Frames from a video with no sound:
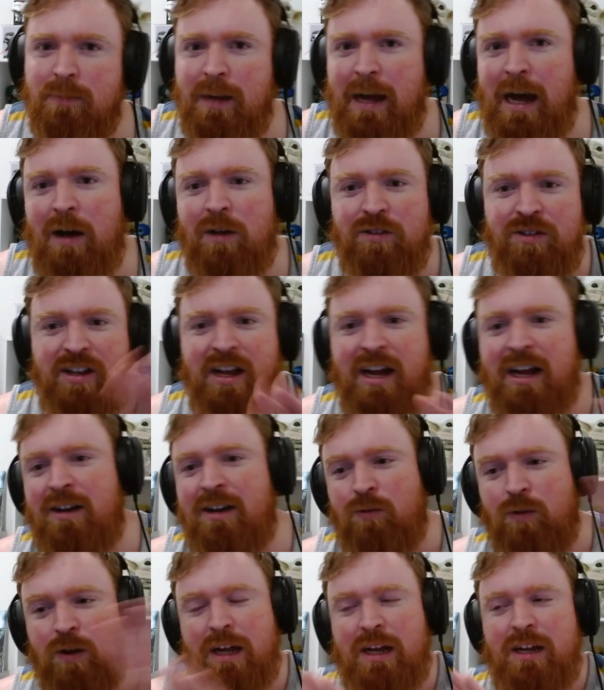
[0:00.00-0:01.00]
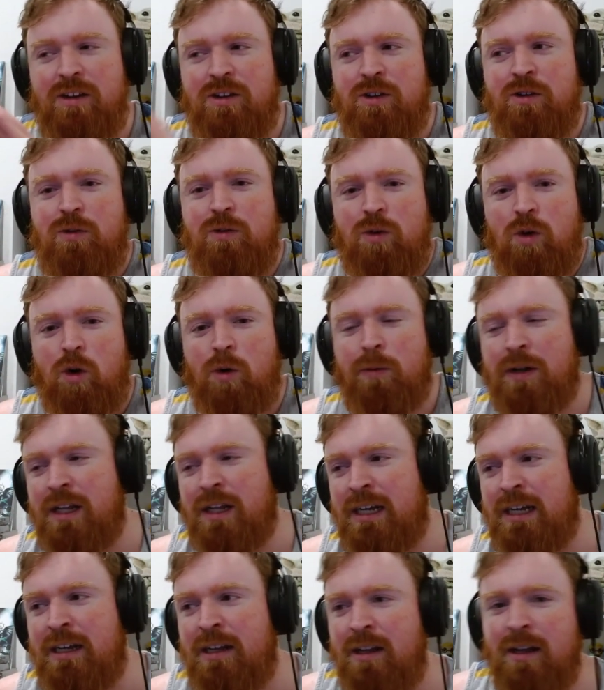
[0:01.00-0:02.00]
outside of what I do
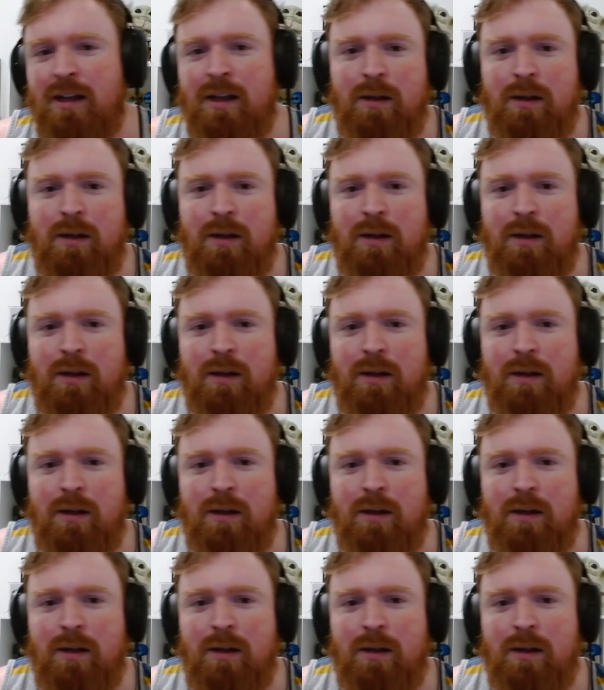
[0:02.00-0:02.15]
normally.